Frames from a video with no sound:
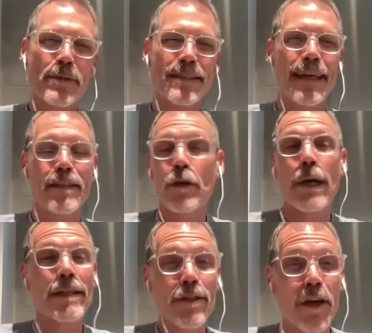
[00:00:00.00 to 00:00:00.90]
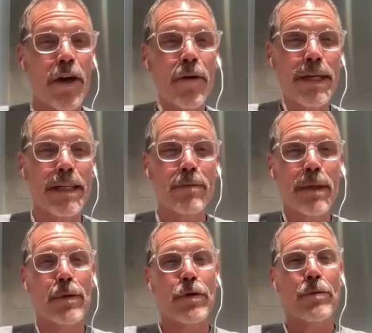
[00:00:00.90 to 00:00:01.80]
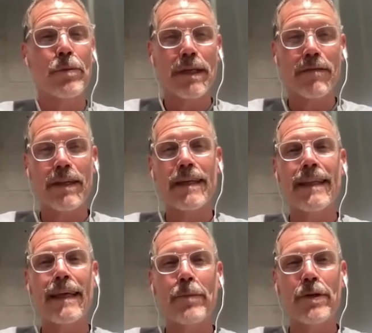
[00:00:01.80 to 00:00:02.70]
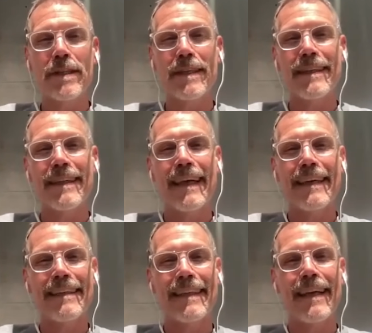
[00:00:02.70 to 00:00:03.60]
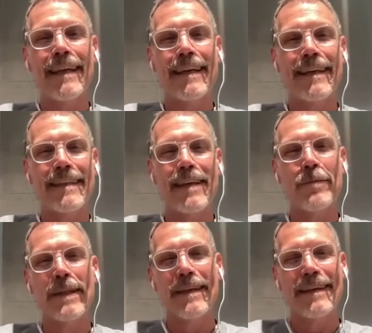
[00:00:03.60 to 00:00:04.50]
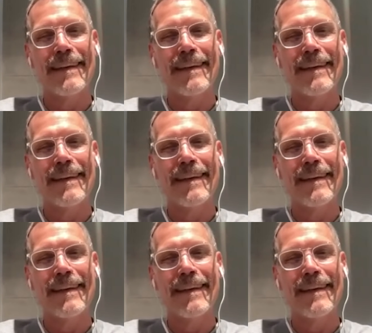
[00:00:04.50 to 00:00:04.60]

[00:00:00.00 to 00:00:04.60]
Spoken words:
to say. It's a great show, and it's people who believed in it, and they pushed it, and they stayed with it.